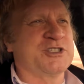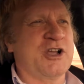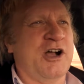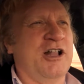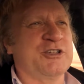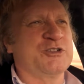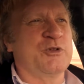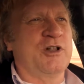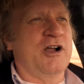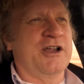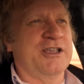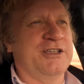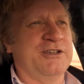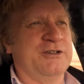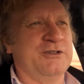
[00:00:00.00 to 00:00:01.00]
scholars will
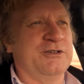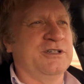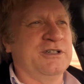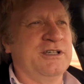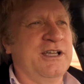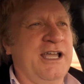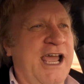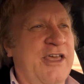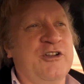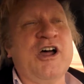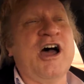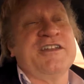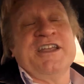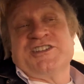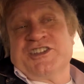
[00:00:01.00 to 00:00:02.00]
argue, and they're
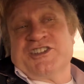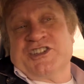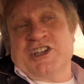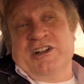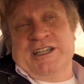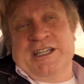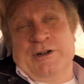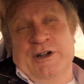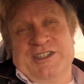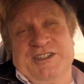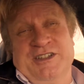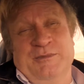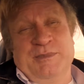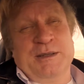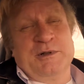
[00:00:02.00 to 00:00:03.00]
not necessarily
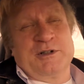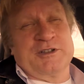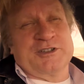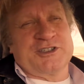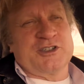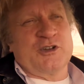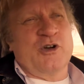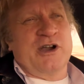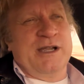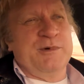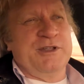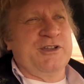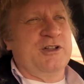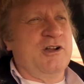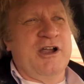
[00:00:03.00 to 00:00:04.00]
interested in the biblical story,
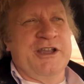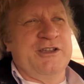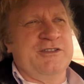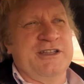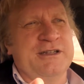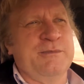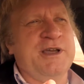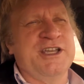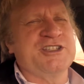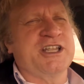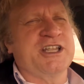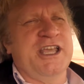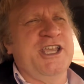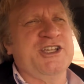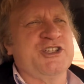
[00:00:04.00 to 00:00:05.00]
but they'll argue that
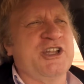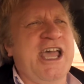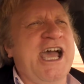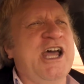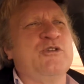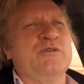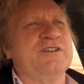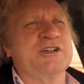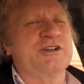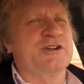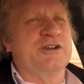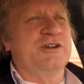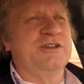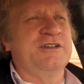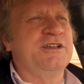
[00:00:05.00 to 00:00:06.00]
domestication had to have
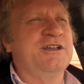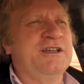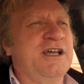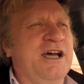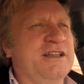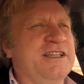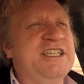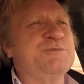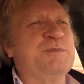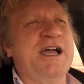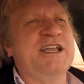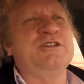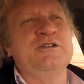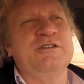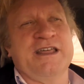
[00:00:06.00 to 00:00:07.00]
occurred at least
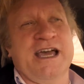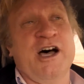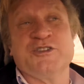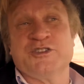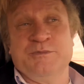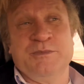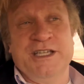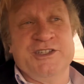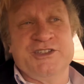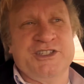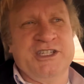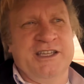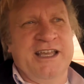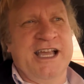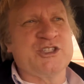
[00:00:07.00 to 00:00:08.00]
by 2000
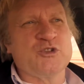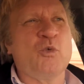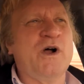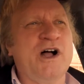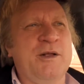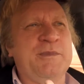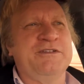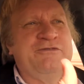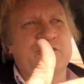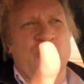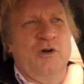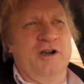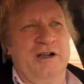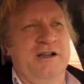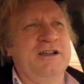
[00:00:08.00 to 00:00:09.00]
BC. That's well
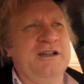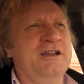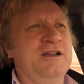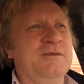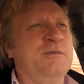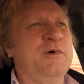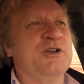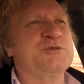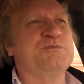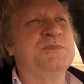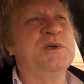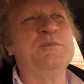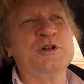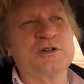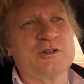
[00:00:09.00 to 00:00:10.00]
before most
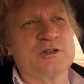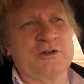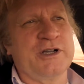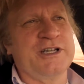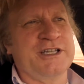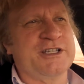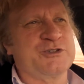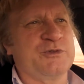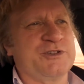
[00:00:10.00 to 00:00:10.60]
biblical critics